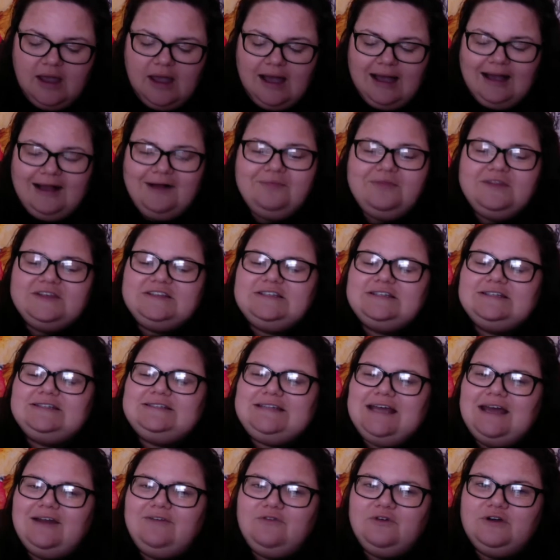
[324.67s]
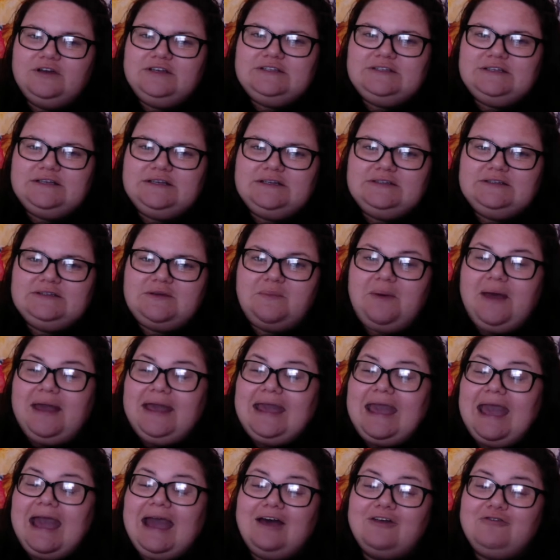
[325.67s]
Uh, this is Dead Voices by
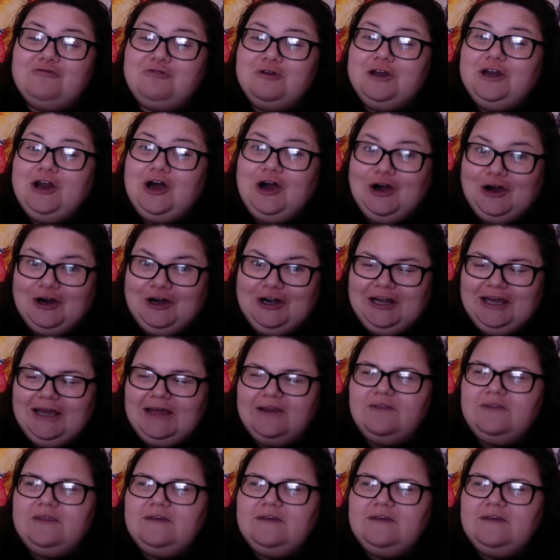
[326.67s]
Katherine Arden.